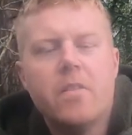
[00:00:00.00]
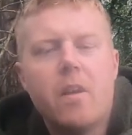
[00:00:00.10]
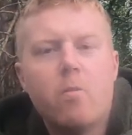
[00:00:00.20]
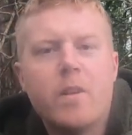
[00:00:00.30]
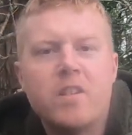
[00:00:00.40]

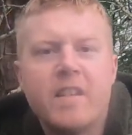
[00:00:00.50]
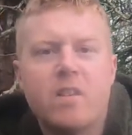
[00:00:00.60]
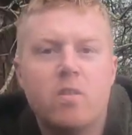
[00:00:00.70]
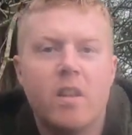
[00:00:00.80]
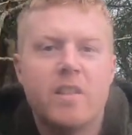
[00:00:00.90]
They were originally
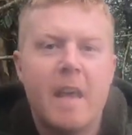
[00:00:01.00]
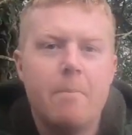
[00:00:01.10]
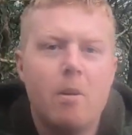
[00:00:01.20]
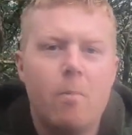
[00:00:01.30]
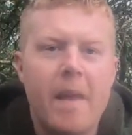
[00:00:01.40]
a
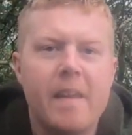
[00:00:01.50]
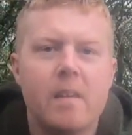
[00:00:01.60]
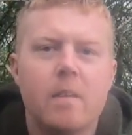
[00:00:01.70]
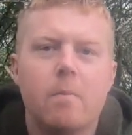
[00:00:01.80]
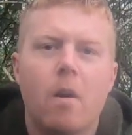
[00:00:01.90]
10mm bait,
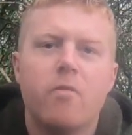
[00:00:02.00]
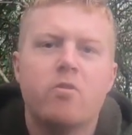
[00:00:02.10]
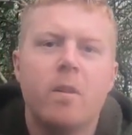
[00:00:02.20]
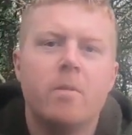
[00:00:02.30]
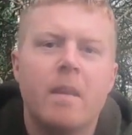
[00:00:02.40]
but I've
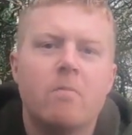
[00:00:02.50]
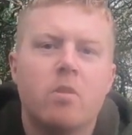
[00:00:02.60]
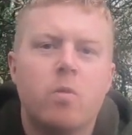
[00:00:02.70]
trimmed them down to